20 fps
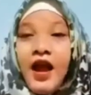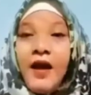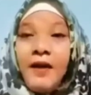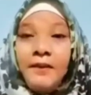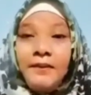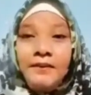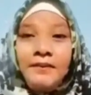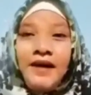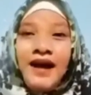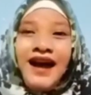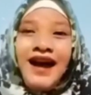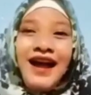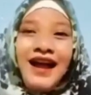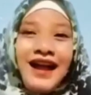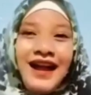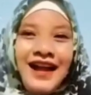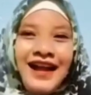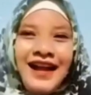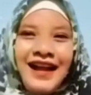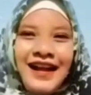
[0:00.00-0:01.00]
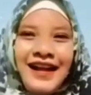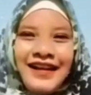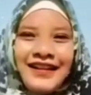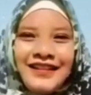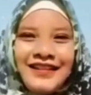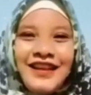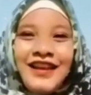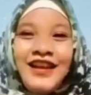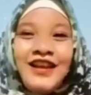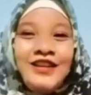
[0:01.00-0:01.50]
But
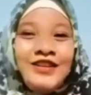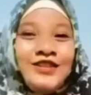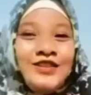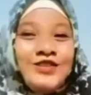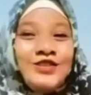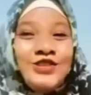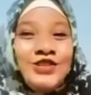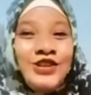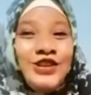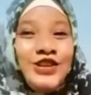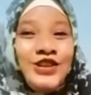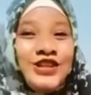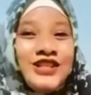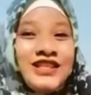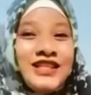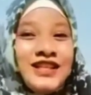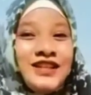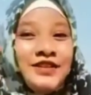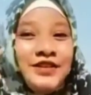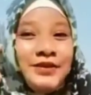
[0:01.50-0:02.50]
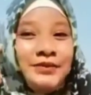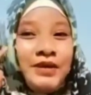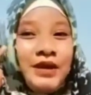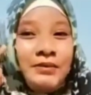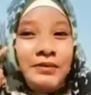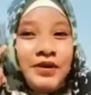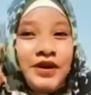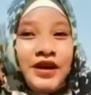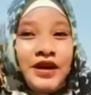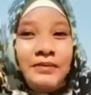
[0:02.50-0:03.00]
do you still
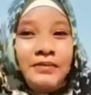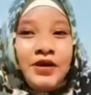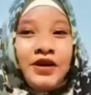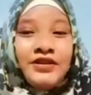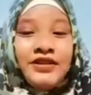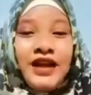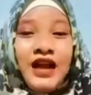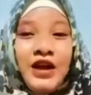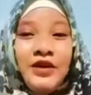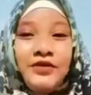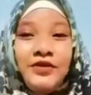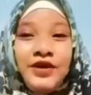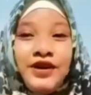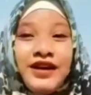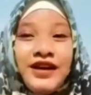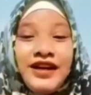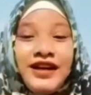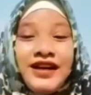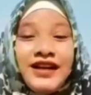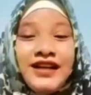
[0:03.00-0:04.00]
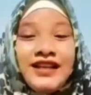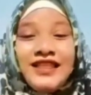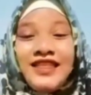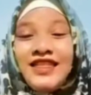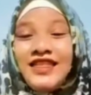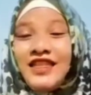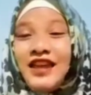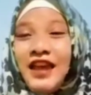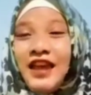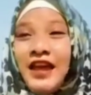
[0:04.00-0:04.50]
remember about our
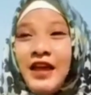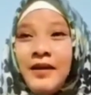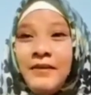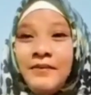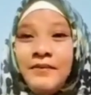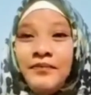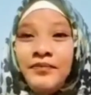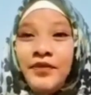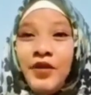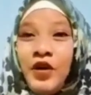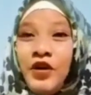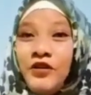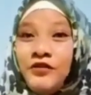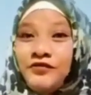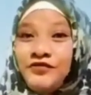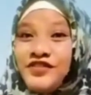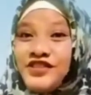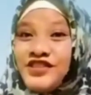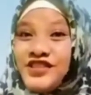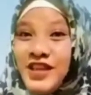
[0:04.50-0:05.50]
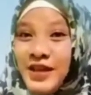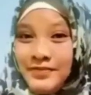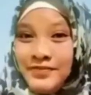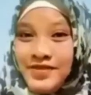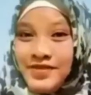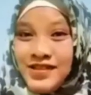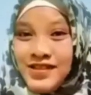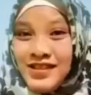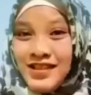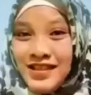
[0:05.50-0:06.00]
theme of
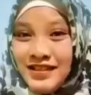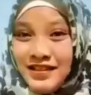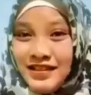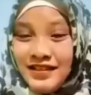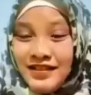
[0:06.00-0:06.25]
chapter?